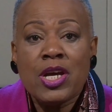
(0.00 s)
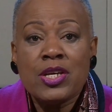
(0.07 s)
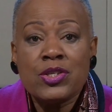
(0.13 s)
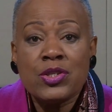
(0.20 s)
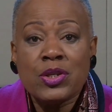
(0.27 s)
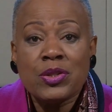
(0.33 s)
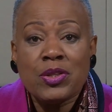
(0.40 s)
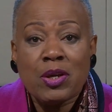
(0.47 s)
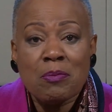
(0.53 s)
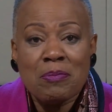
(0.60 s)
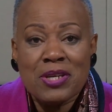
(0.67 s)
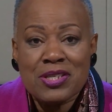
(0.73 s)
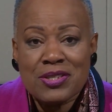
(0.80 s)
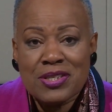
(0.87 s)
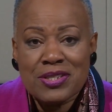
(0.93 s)
should their
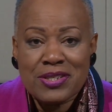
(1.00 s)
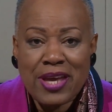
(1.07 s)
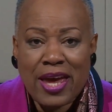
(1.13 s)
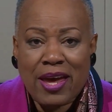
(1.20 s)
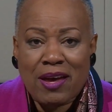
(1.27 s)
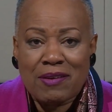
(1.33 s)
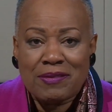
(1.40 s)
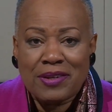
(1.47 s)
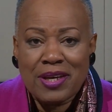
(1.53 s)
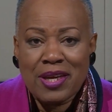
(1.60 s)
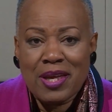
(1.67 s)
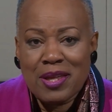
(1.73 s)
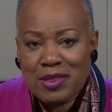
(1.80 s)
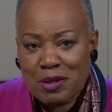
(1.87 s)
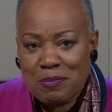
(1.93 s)
business have.
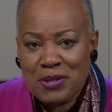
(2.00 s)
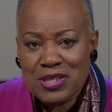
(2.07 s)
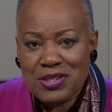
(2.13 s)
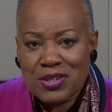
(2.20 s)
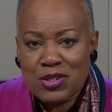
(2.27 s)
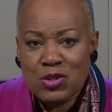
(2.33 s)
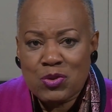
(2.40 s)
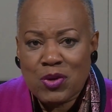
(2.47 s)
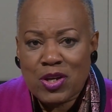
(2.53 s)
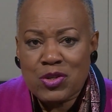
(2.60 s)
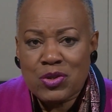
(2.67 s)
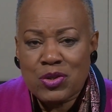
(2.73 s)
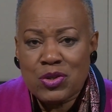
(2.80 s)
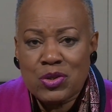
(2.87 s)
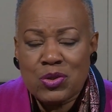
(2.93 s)
The business
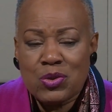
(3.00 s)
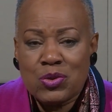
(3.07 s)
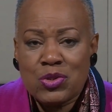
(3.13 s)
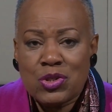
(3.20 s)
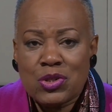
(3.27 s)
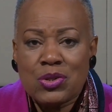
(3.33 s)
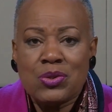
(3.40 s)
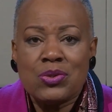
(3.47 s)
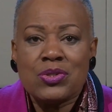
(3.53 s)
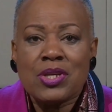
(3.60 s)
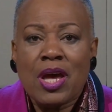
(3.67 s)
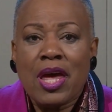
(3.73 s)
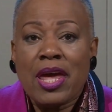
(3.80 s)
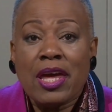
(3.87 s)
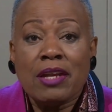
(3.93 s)
structure you choose
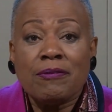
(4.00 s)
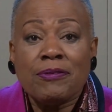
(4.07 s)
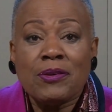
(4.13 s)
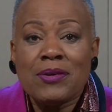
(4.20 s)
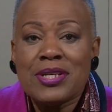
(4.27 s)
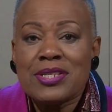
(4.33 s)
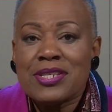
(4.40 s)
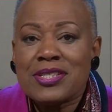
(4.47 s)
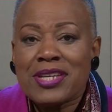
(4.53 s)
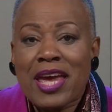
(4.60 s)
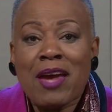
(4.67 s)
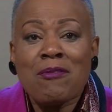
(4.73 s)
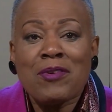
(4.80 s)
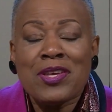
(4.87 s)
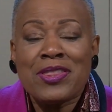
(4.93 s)
influences
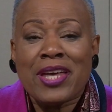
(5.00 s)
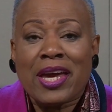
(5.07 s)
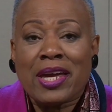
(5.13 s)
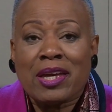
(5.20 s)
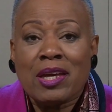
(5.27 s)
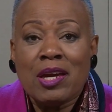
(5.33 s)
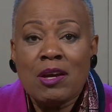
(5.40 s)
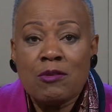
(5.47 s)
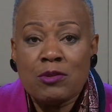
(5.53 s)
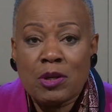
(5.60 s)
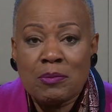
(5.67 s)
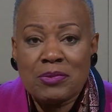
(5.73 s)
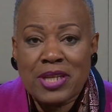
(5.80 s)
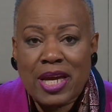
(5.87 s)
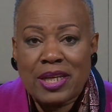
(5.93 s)
everything
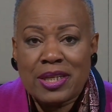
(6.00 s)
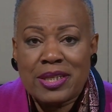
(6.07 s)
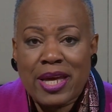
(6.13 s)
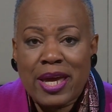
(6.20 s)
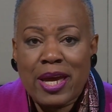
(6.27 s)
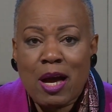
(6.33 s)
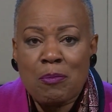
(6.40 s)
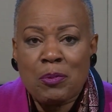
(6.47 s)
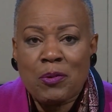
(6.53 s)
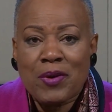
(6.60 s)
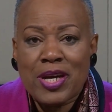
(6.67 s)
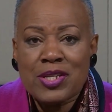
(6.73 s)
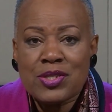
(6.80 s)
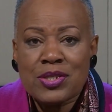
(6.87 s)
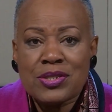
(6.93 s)
from day-to-day
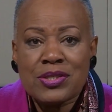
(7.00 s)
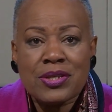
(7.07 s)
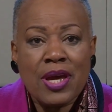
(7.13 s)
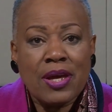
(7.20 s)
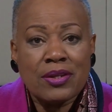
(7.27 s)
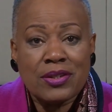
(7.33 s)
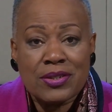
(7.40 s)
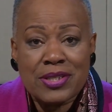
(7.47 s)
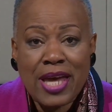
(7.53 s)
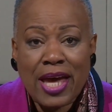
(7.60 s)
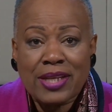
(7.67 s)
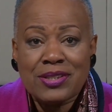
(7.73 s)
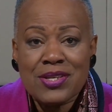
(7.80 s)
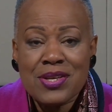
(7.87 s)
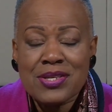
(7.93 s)
operations to
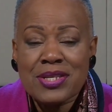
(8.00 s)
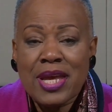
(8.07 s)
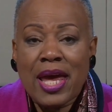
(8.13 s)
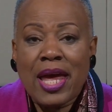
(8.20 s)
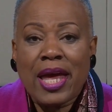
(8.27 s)
taxes